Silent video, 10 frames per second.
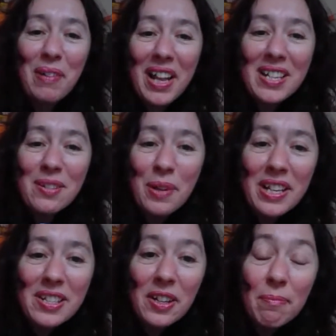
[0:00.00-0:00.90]
but that's all we
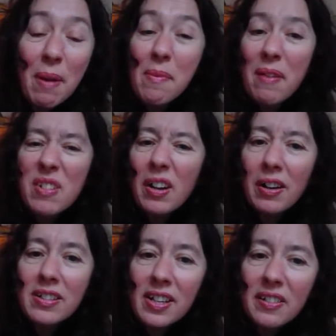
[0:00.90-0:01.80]
can do. Maybe we have to hug
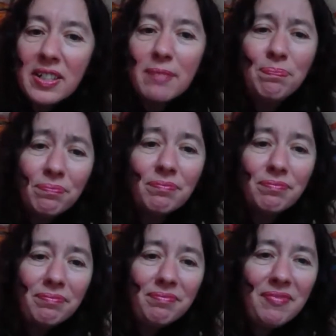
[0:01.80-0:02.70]
ourselves
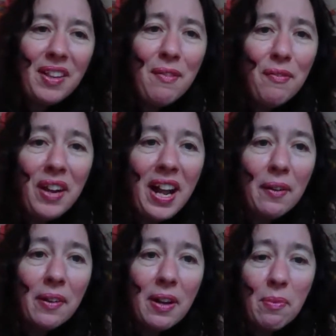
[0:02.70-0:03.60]
for
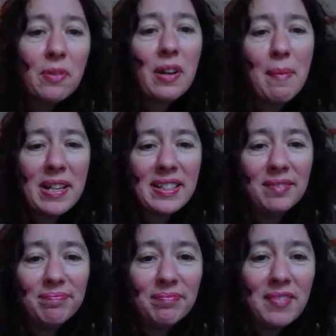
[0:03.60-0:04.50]
now. It will get
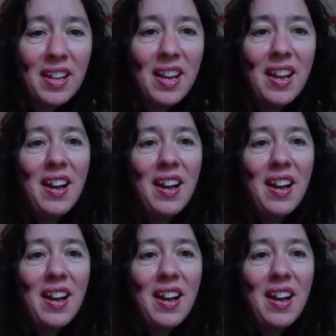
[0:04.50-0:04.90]
better.